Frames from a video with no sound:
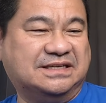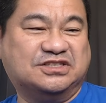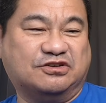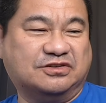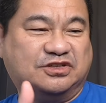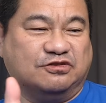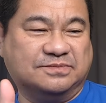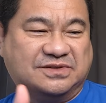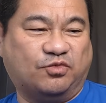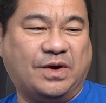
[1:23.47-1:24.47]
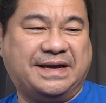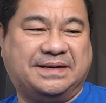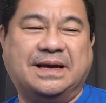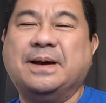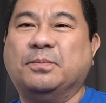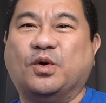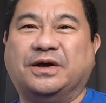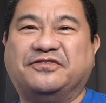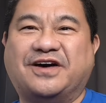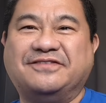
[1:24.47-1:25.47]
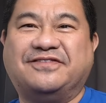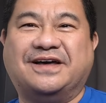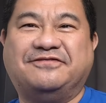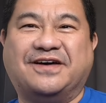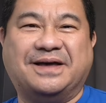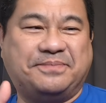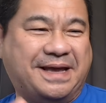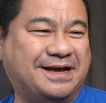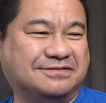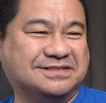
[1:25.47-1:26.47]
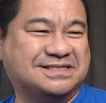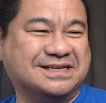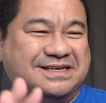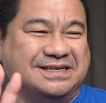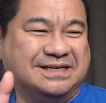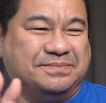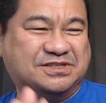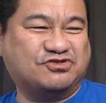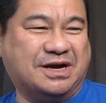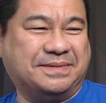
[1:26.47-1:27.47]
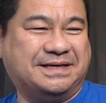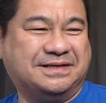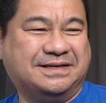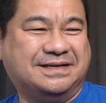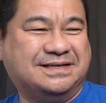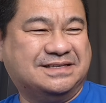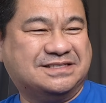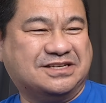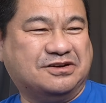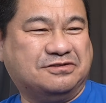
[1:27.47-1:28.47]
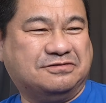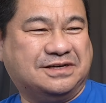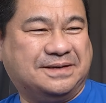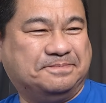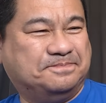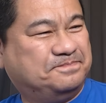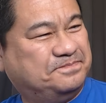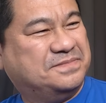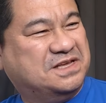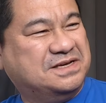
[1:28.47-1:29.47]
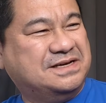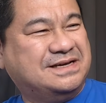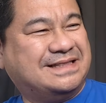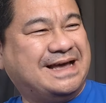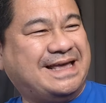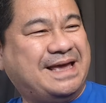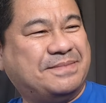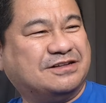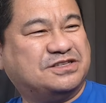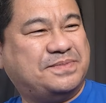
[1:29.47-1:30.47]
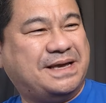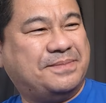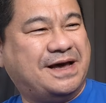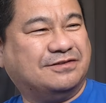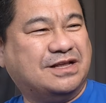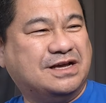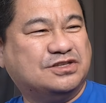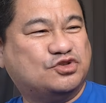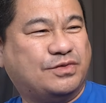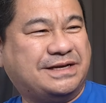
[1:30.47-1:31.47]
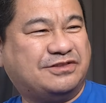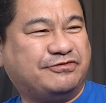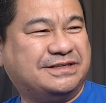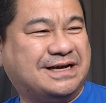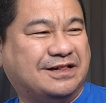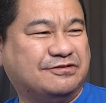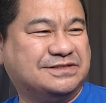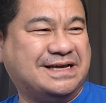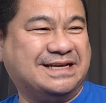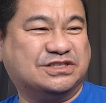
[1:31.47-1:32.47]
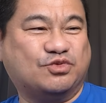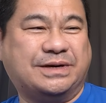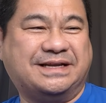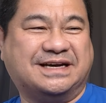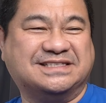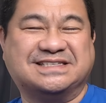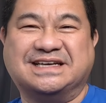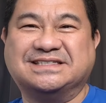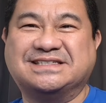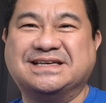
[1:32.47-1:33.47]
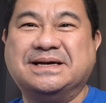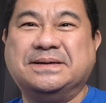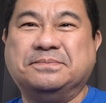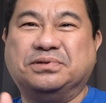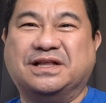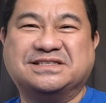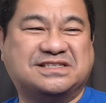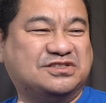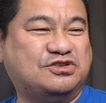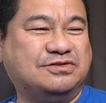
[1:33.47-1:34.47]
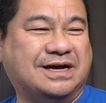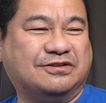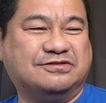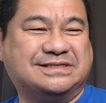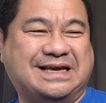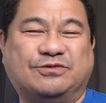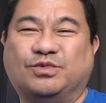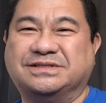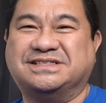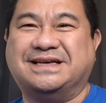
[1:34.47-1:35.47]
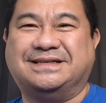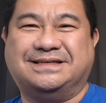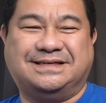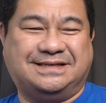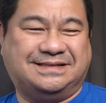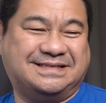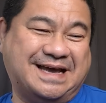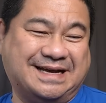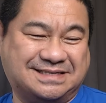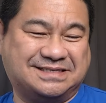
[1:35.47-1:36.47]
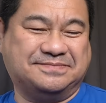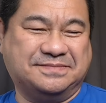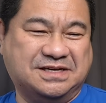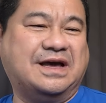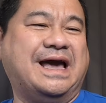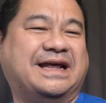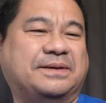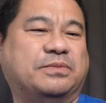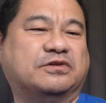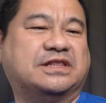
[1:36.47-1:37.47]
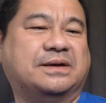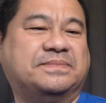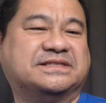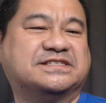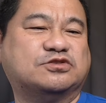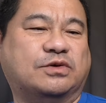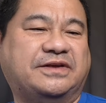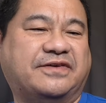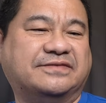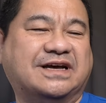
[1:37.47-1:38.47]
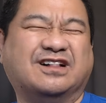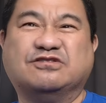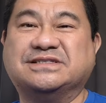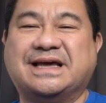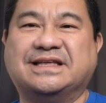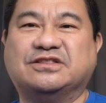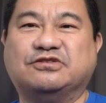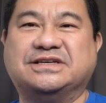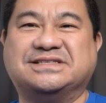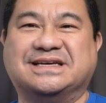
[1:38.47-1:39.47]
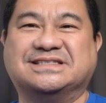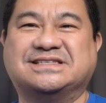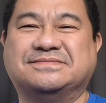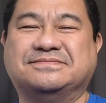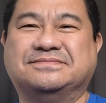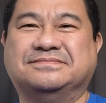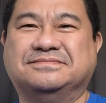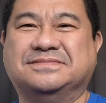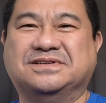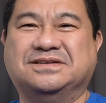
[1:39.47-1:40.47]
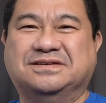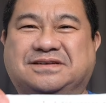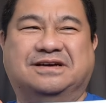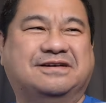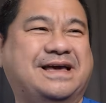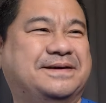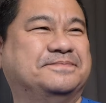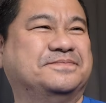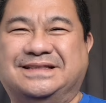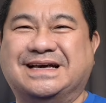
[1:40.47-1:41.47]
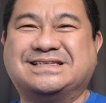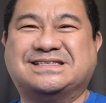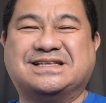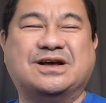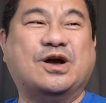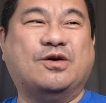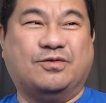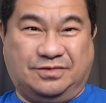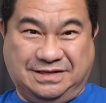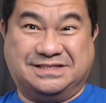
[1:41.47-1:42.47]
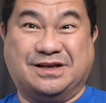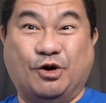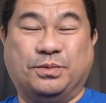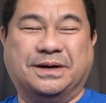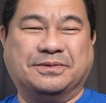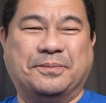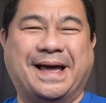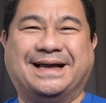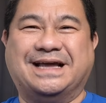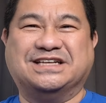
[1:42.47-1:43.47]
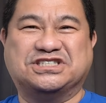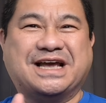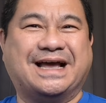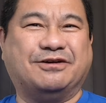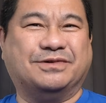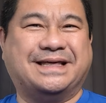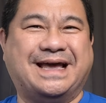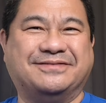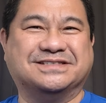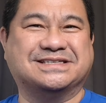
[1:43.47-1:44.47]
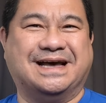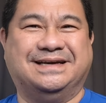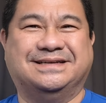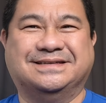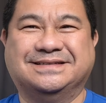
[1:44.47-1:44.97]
in terms of weight, 0.555 pounds of pastrami. So that came out to be about $23.29 plus $2.01 in tax. Adding both up, it's $25.30. Okay, next, let's open up the bag and check out what they have inside.